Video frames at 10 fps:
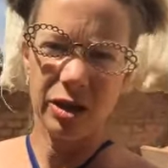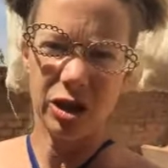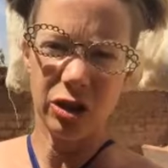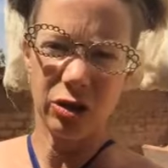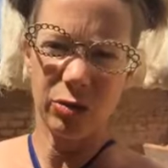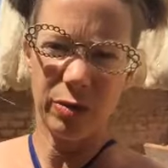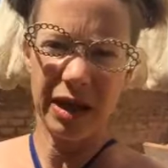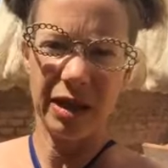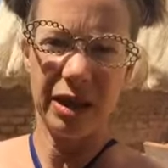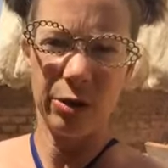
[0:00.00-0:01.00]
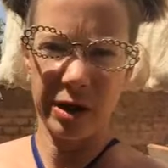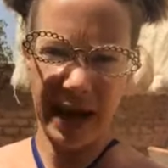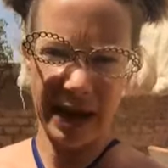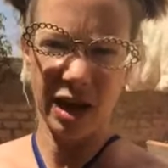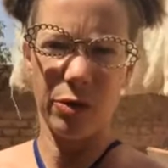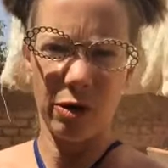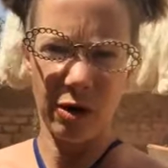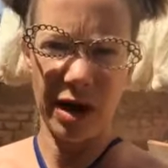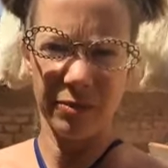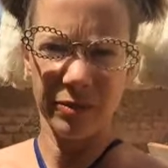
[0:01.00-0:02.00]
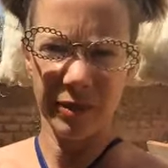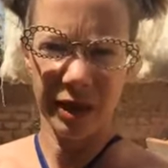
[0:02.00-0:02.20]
to be in the organic program.